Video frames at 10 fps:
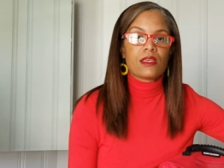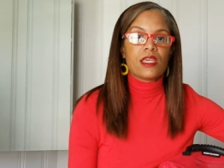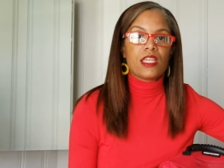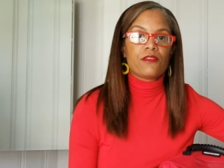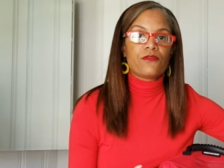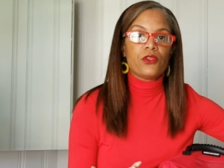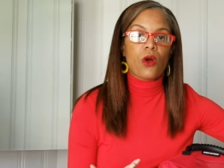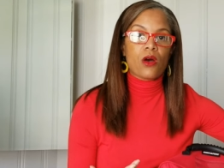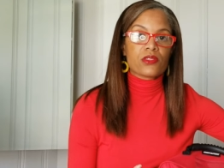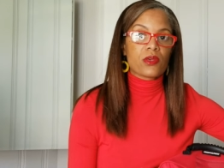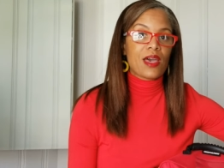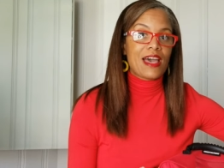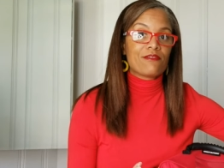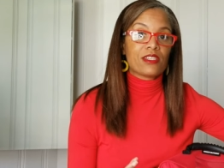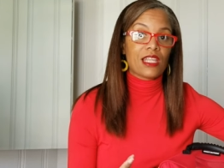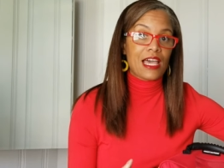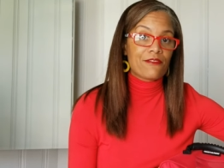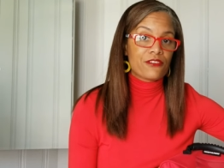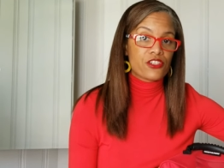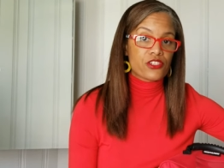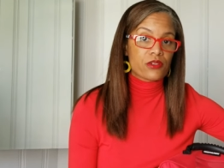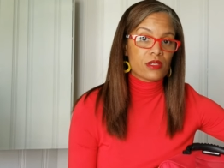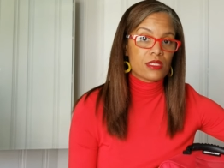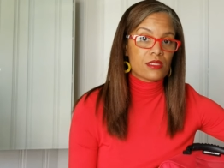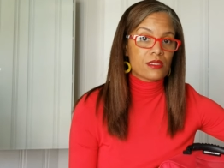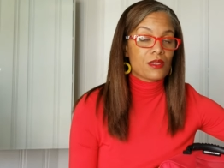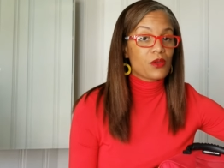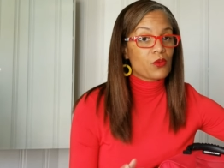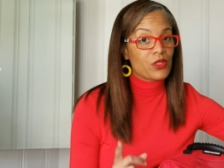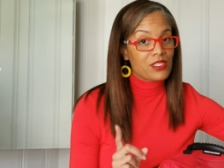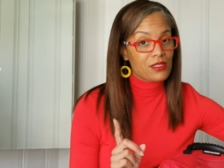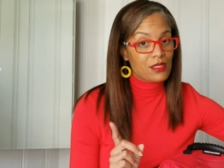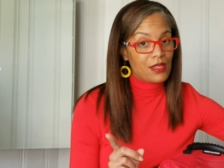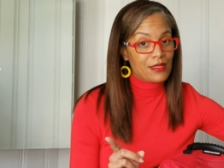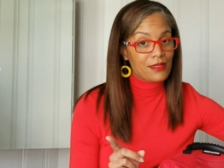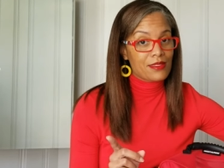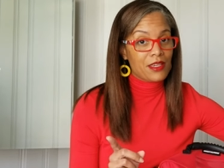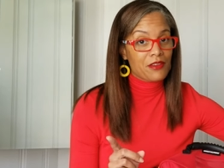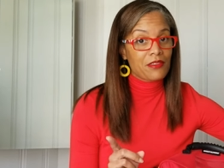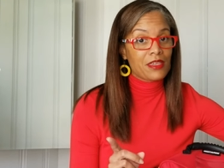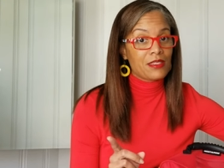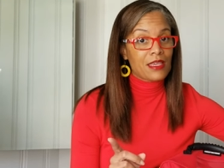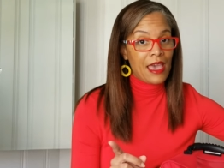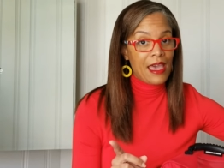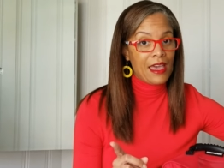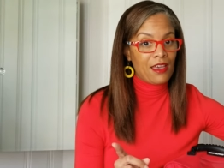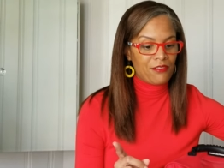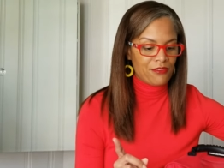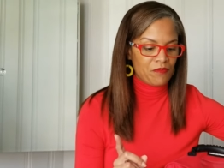And if you also have life insurance, which is a necessary thing to have,